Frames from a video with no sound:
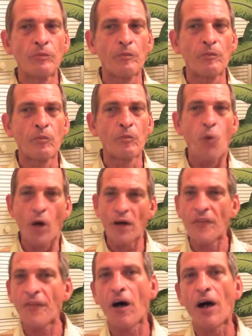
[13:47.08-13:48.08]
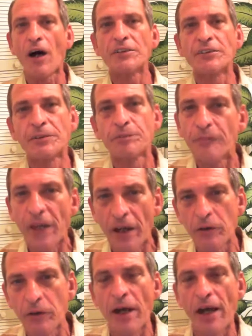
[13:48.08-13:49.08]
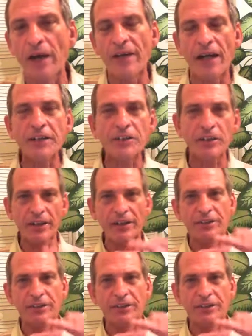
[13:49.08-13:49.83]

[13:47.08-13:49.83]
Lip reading: One of the thoughts that you have, actually,